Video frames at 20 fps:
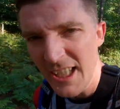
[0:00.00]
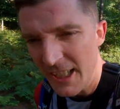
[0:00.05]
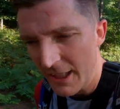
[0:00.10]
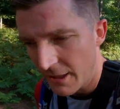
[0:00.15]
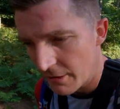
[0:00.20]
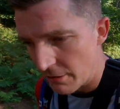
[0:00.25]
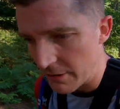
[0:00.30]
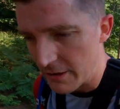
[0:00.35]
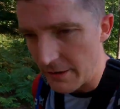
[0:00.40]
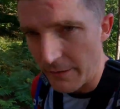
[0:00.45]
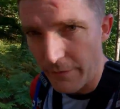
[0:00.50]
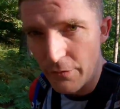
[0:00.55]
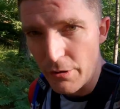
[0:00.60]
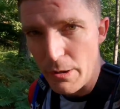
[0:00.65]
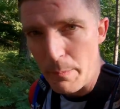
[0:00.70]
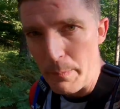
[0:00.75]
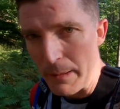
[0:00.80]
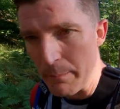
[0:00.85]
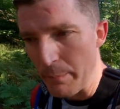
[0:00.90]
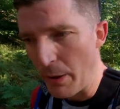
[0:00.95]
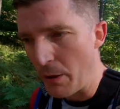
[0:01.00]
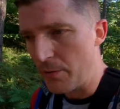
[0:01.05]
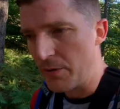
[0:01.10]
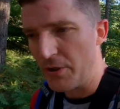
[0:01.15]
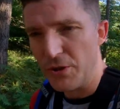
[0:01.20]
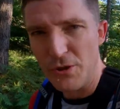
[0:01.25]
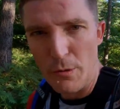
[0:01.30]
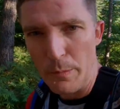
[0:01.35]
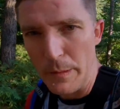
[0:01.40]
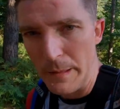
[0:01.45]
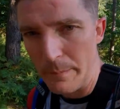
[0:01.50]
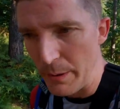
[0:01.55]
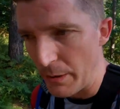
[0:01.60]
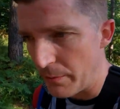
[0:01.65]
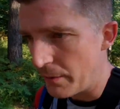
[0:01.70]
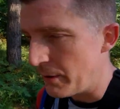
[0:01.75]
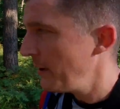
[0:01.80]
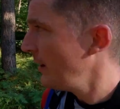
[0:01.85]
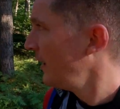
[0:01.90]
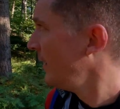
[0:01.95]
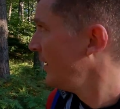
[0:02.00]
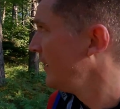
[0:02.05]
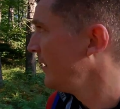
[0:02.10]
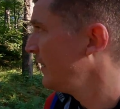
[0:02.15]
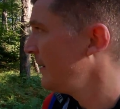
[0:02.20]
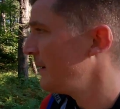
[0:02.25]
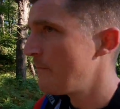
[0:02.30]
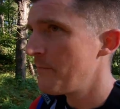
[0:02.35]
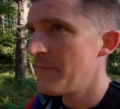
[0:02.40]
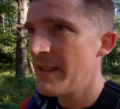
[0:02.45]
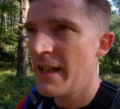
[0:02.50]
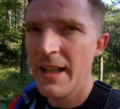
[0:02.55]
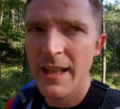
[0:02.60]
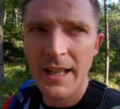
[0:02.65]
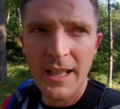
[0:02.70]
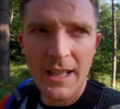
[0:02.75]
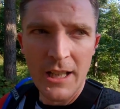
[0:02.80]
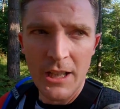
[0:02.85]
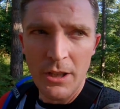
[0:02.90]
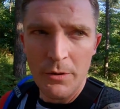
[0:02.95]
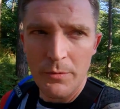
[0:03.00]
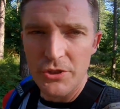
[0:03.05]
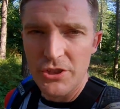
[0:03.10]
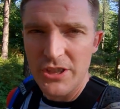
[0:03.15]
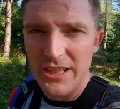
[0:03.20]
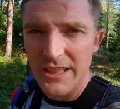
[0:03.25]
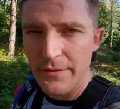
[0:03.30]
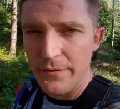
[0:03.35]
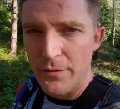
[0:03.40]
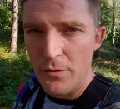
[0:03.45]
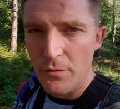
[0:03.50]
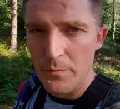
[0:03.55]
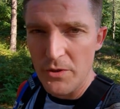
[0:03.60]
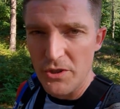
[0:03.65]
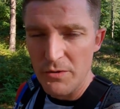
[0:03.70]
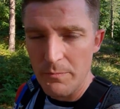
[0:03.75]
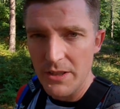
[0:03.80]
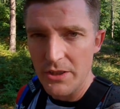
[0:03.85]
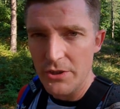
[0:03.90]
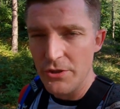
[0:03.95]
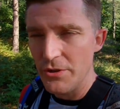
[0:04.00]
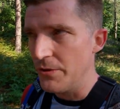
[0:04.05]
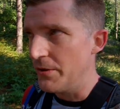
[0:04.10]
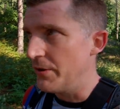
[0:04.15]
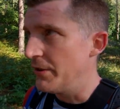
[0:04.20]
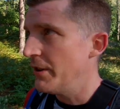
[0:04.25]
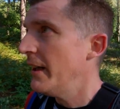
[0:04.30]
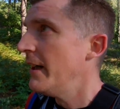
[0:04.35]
Lots of gripping power, stopping power, which kind of almost makes your